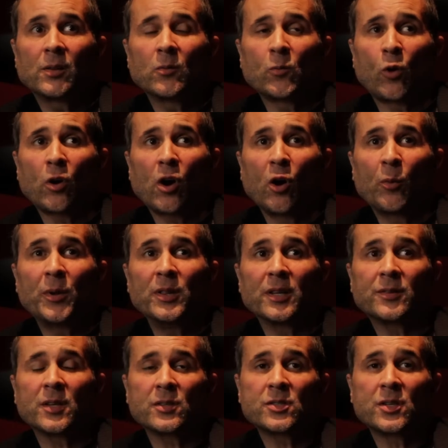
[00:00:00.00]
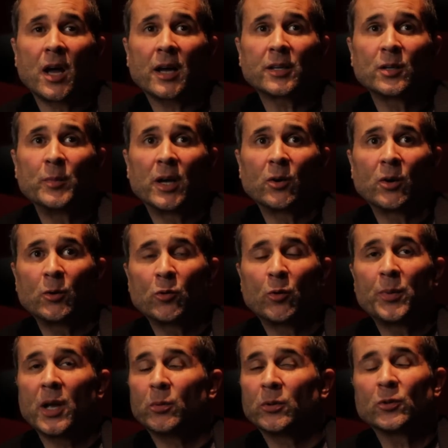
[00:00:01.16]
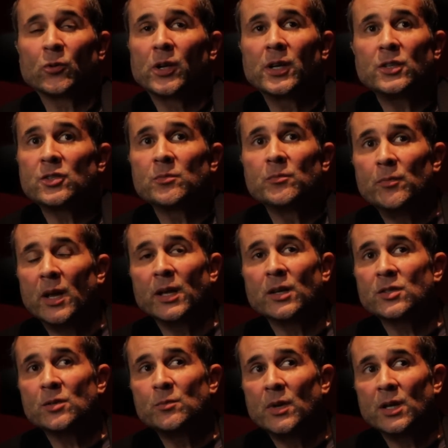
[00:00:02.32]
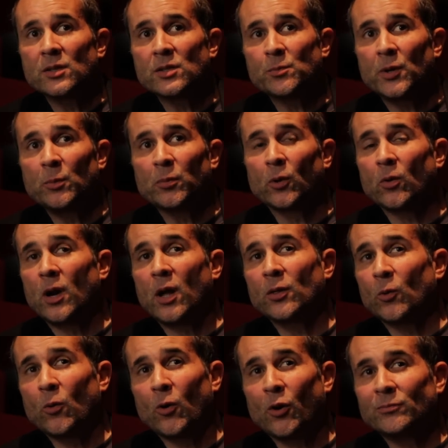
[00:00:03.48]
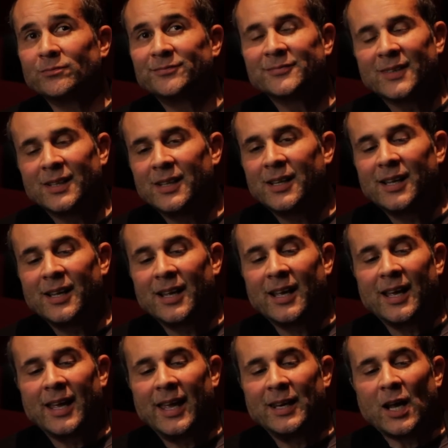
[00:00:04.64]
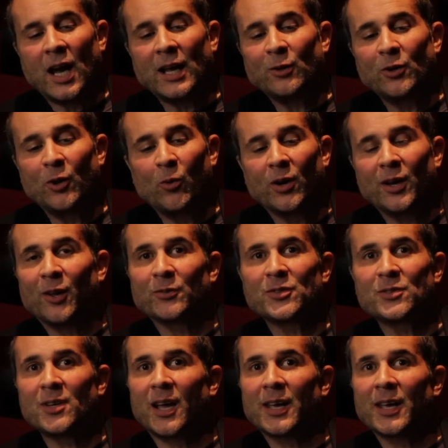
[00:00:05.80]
We're hoping that this documentary will be able to reach millions and millions of people around the world. And I don't know what else I